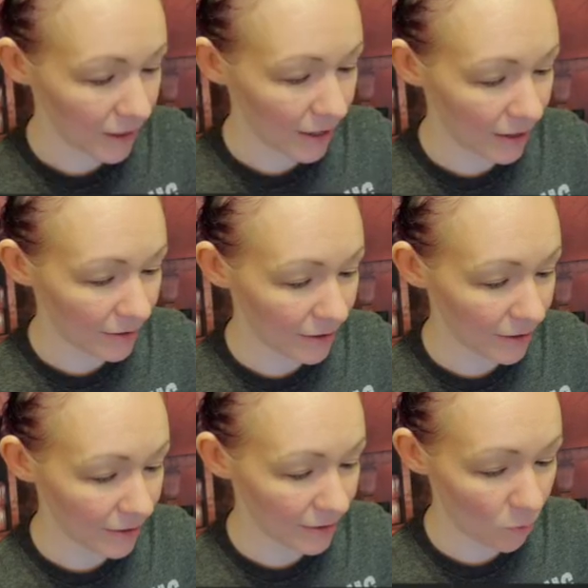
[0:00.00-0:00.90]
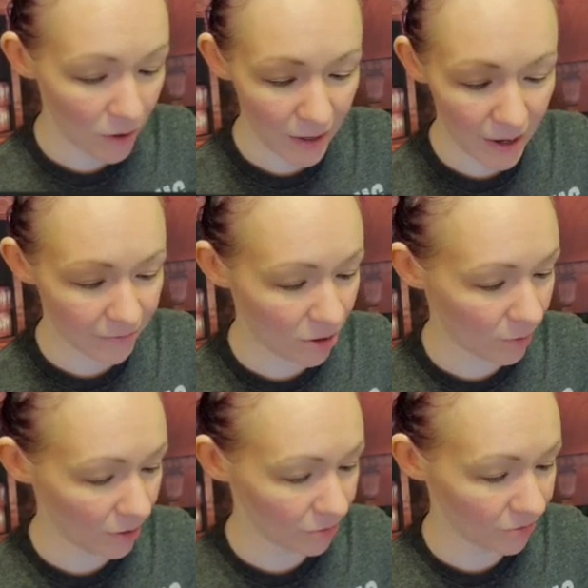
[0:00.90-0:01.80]
And uh, while I have no
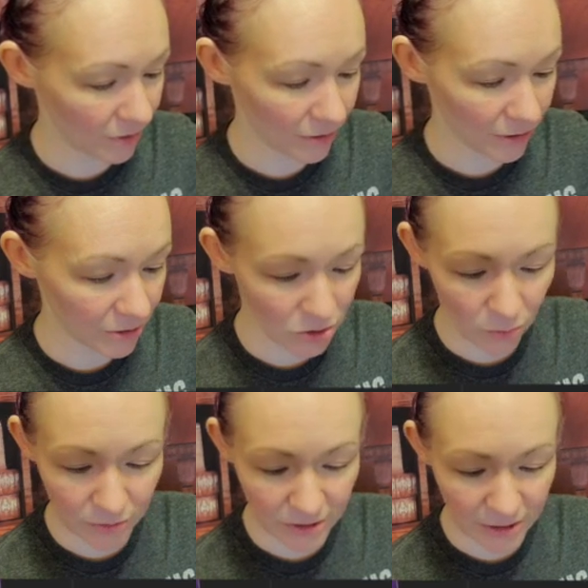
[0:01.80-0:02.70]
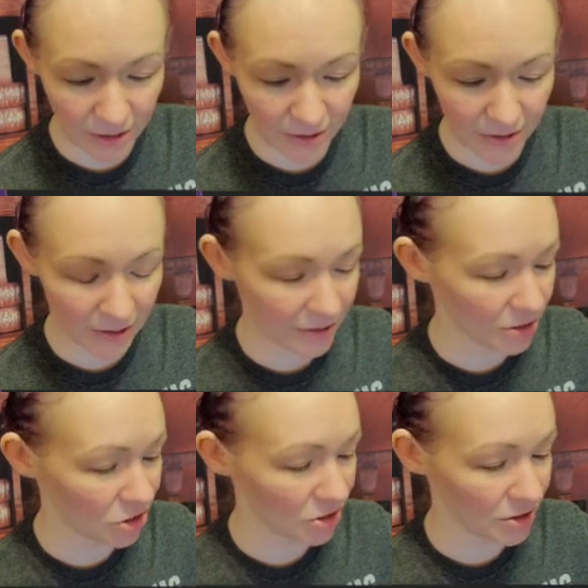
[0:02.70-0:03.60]
ill feelings towards Derek,
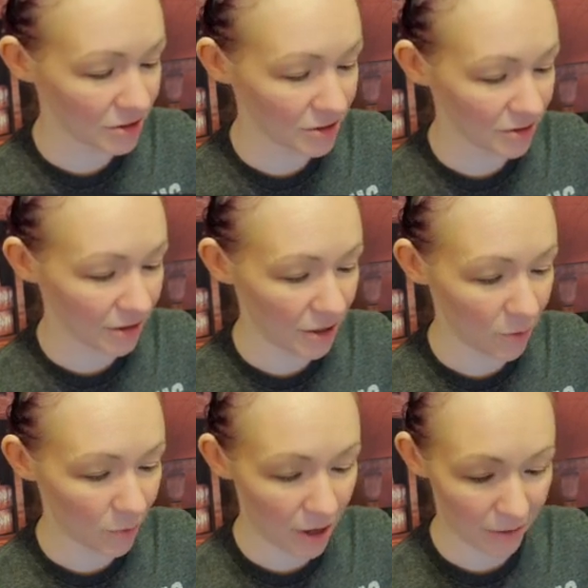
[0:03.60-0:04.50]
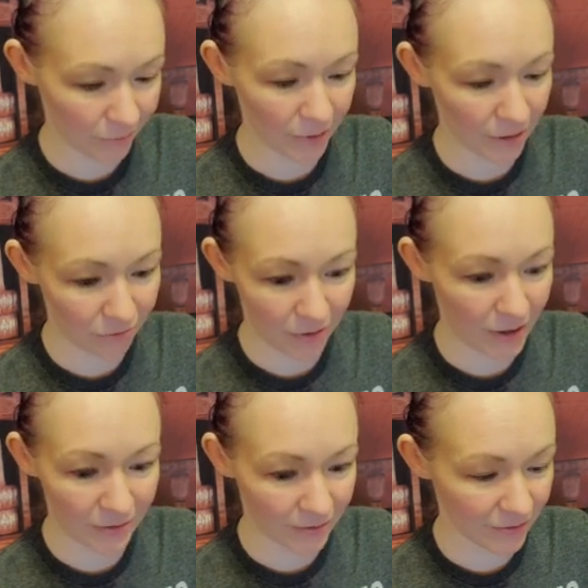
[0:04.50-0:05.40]
it's just, you know, we're not really
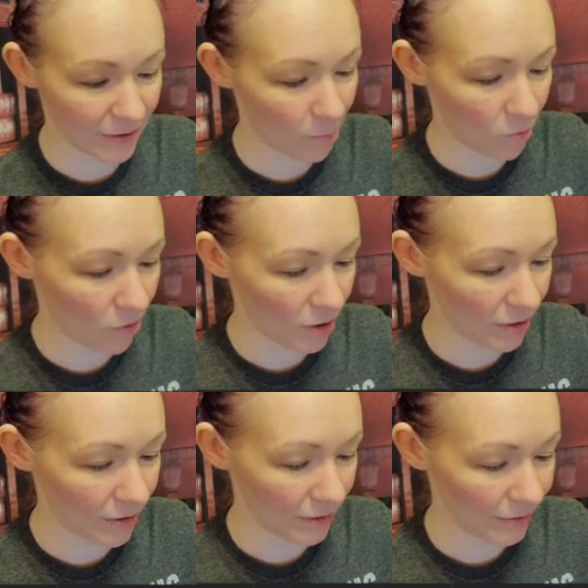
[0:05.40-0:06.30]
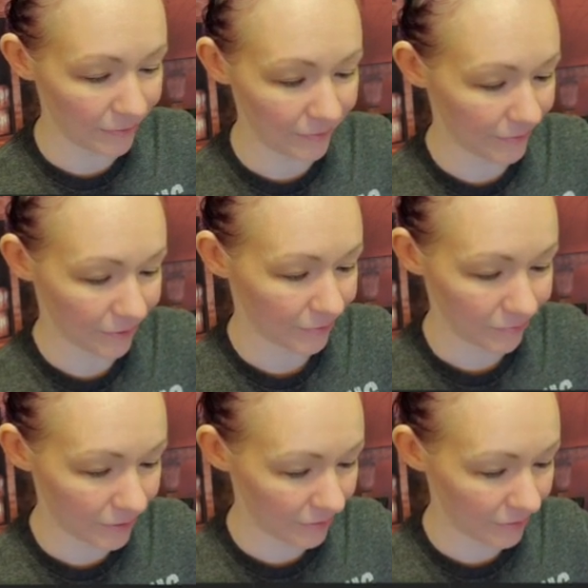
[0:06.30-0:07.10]
friends anymore, and it